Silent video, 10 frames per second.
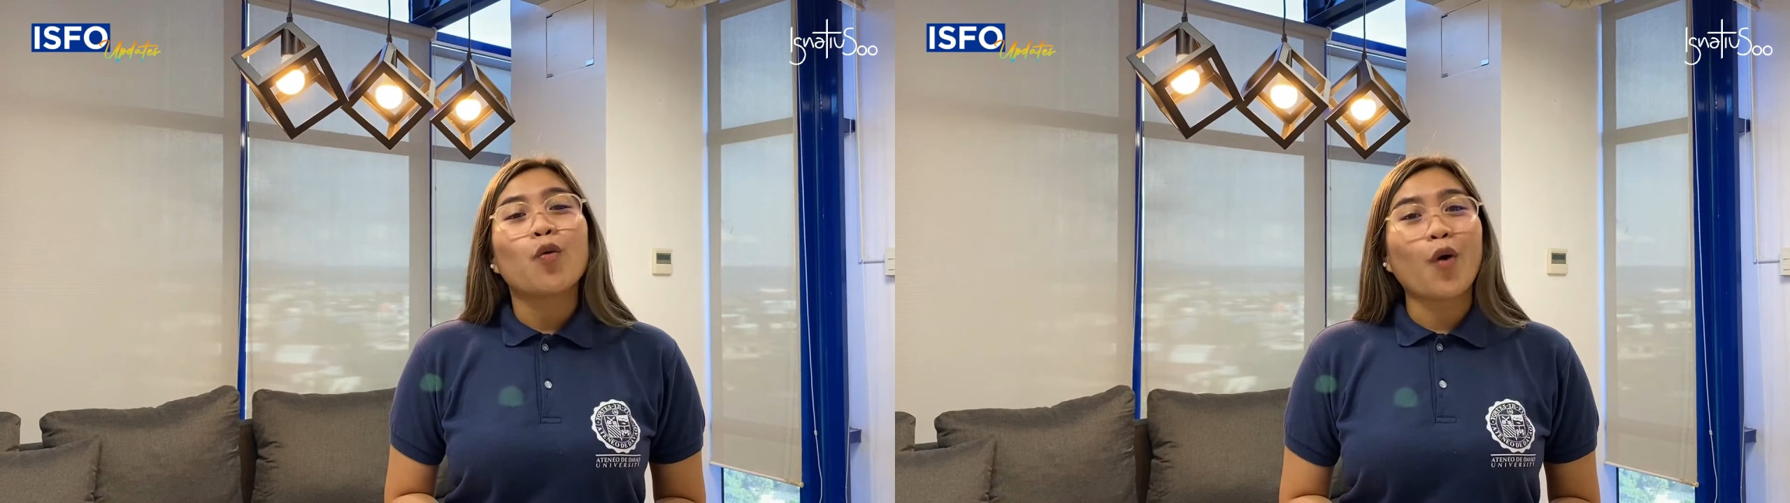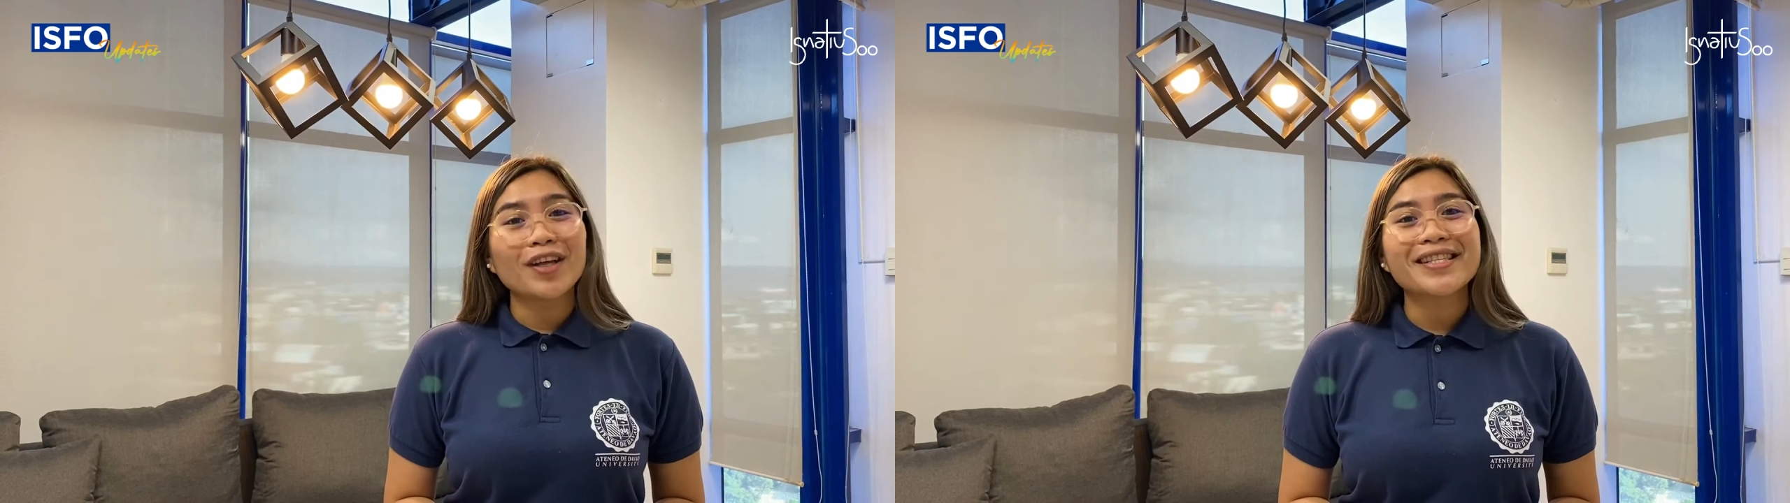
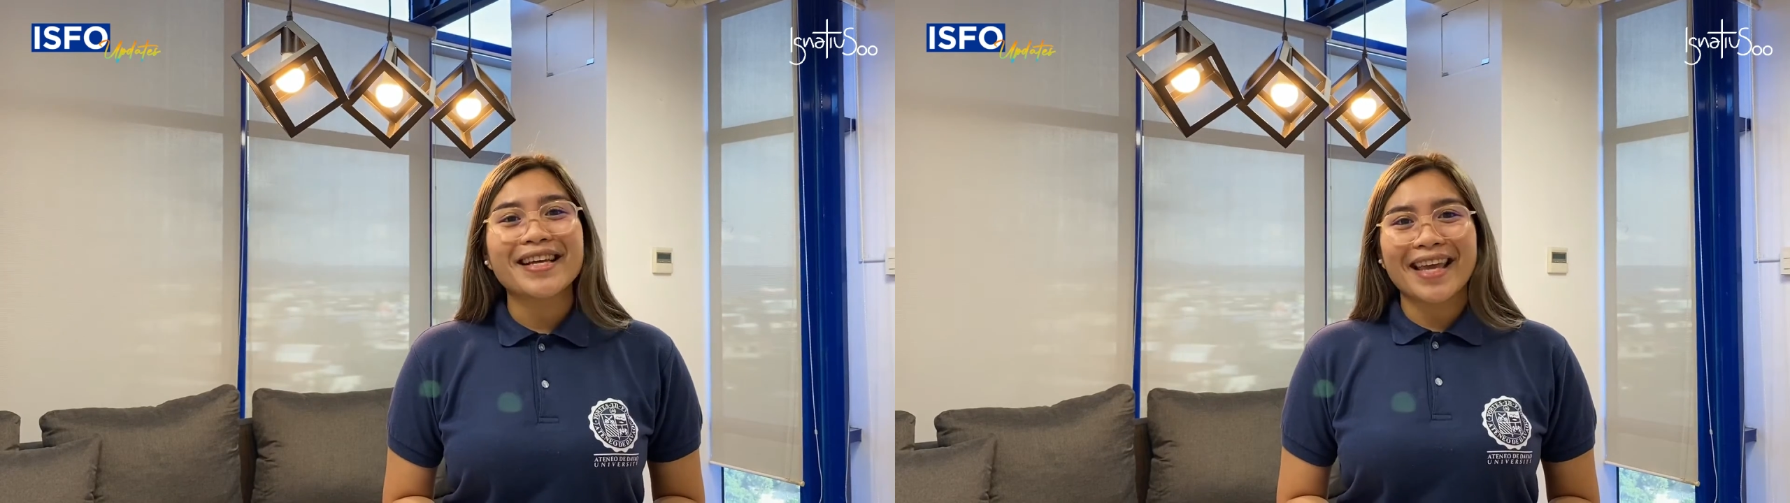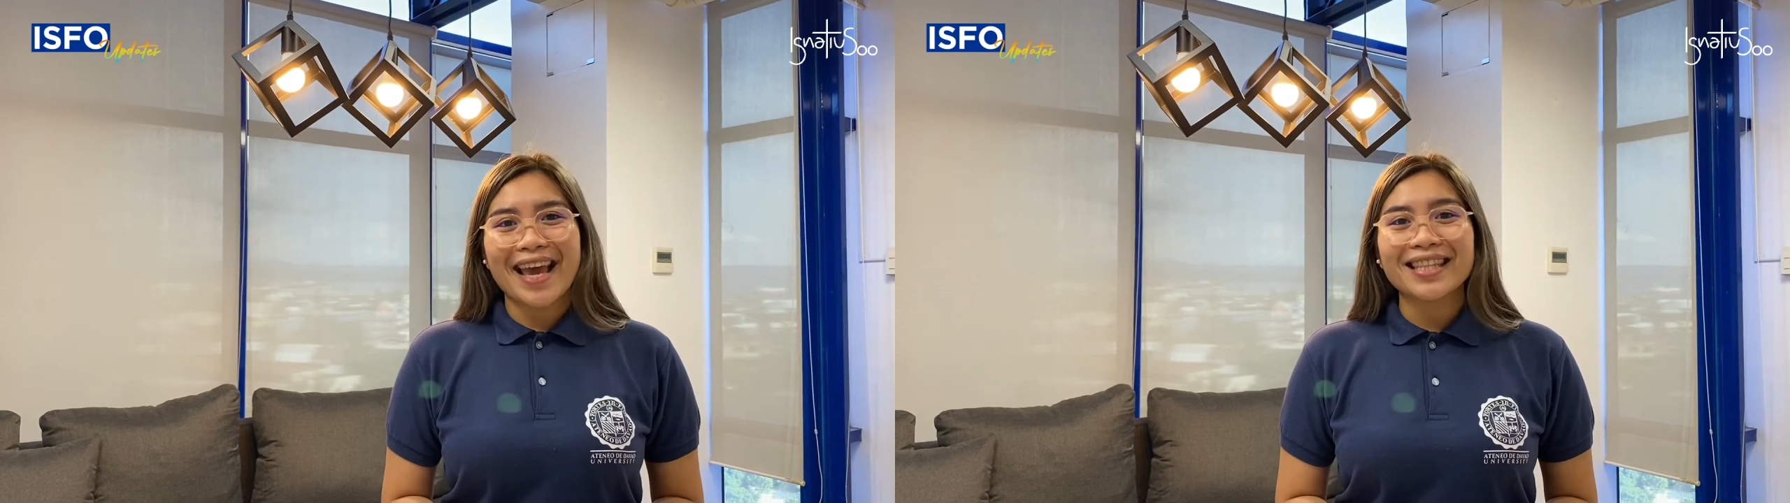Once
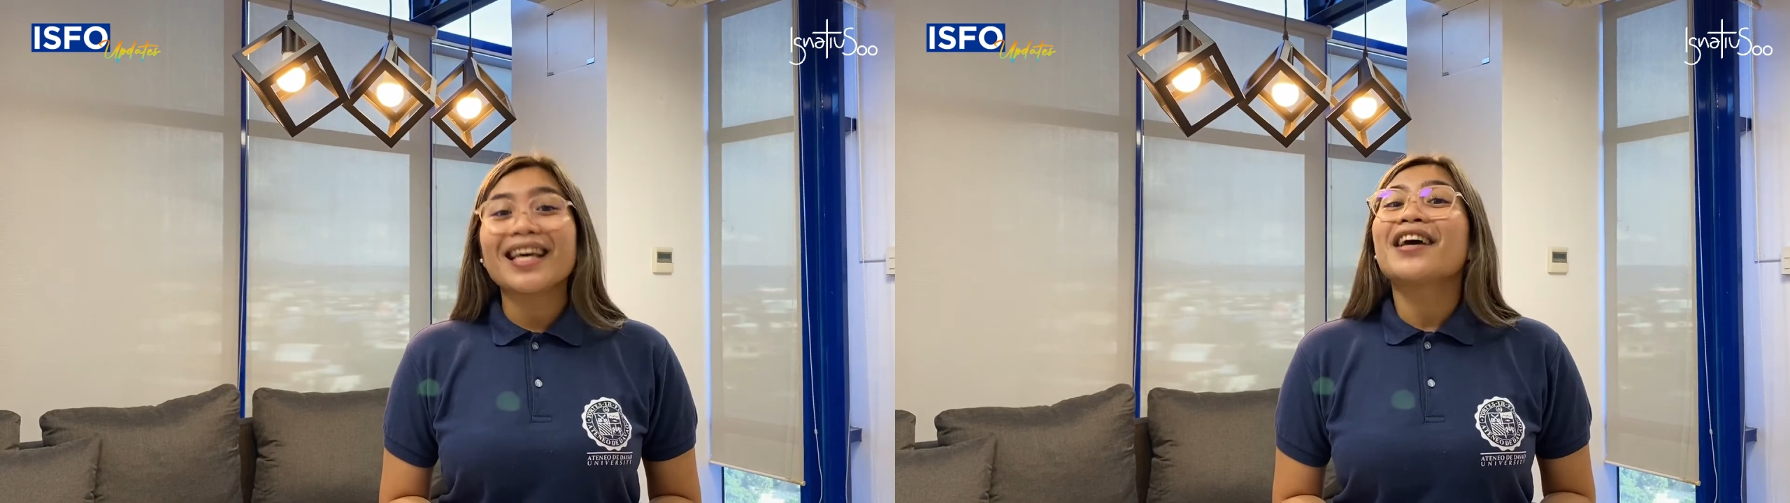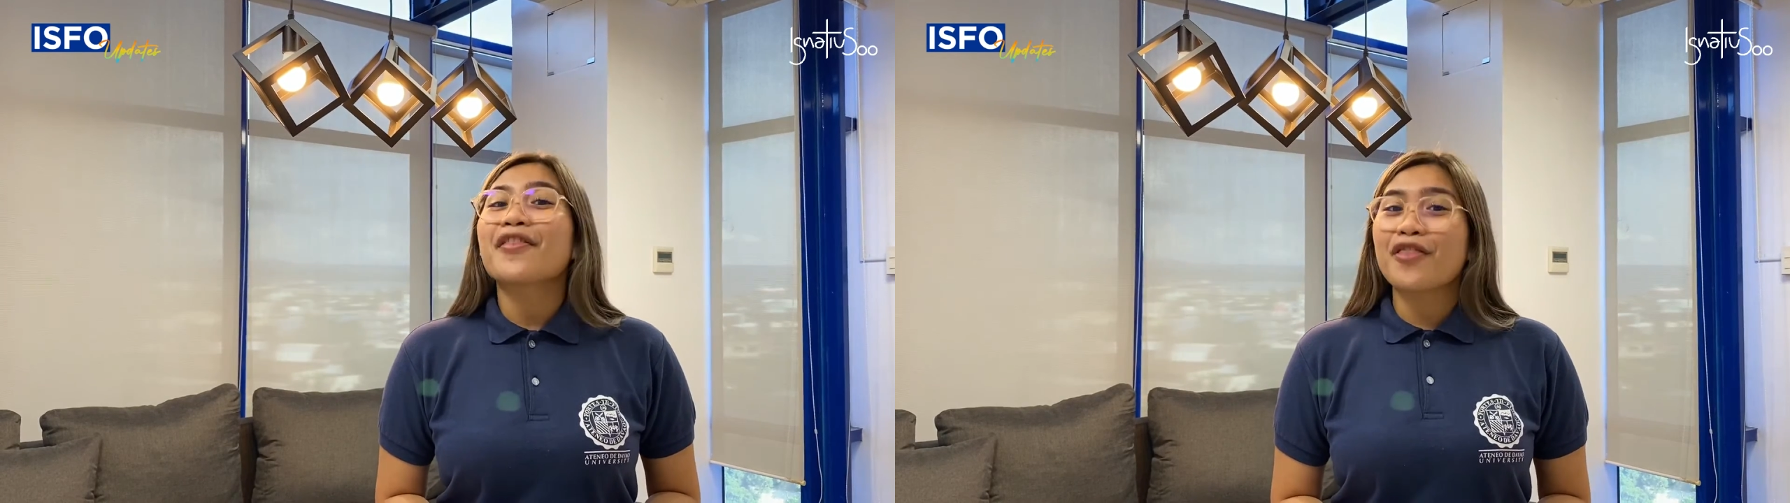
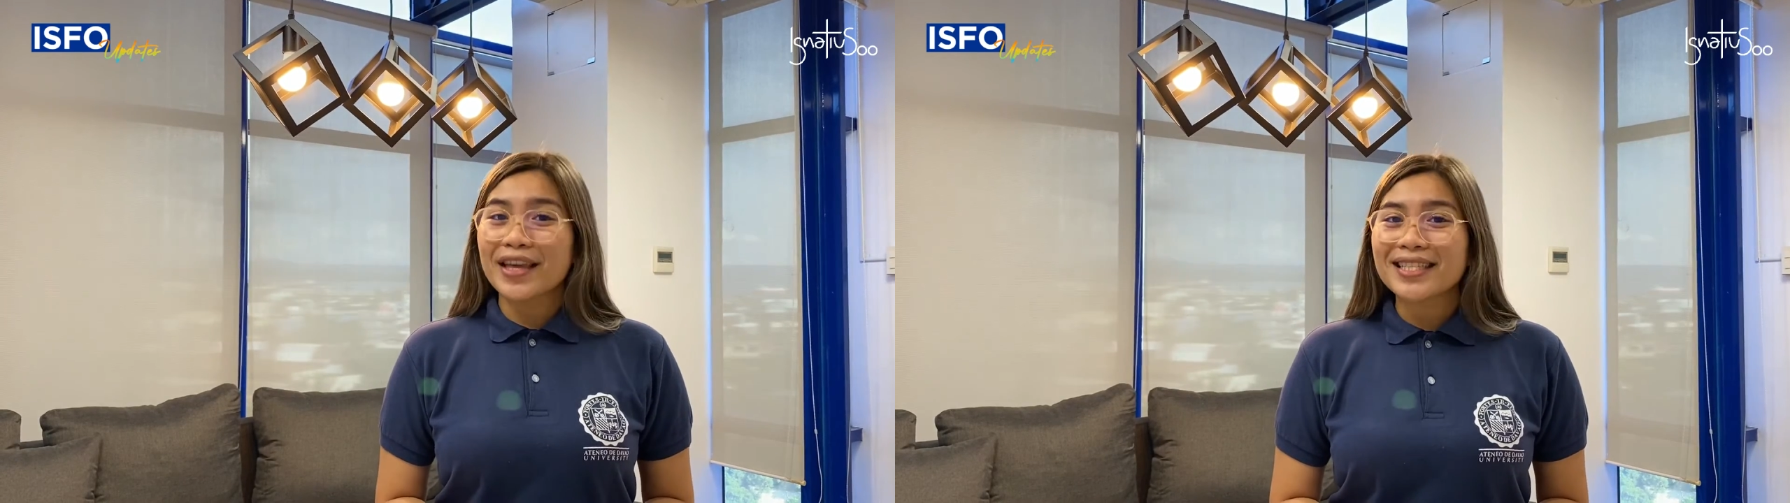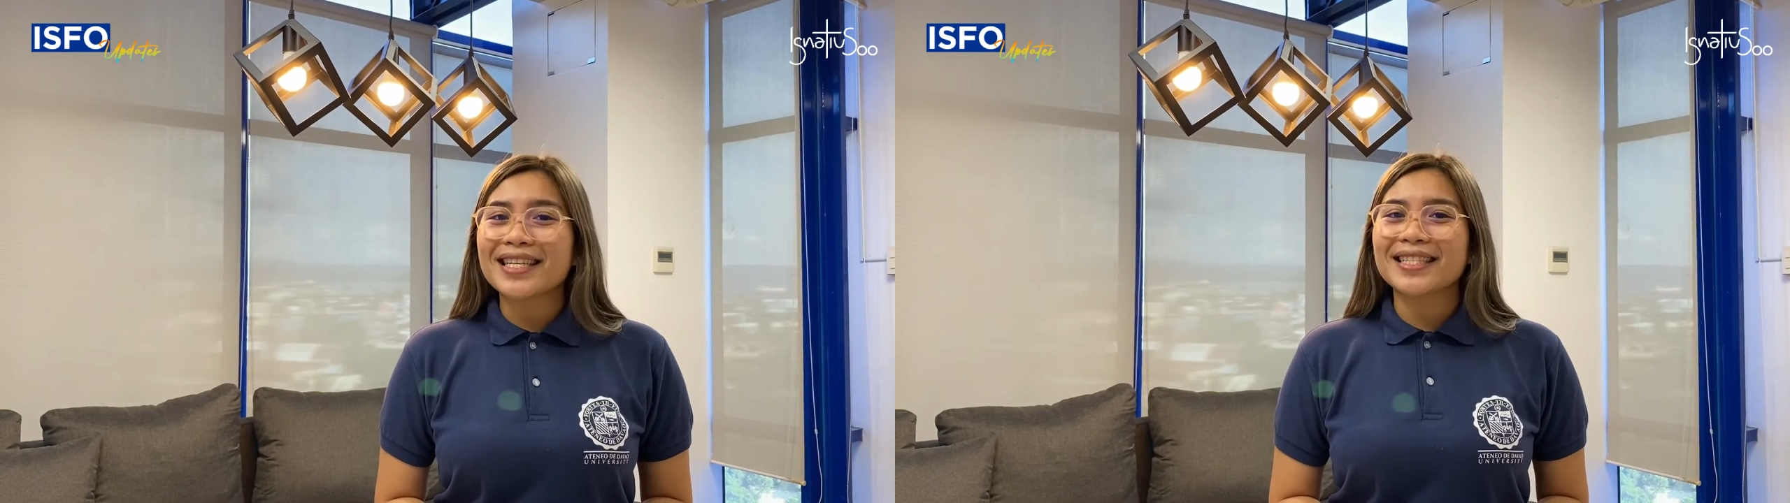again, this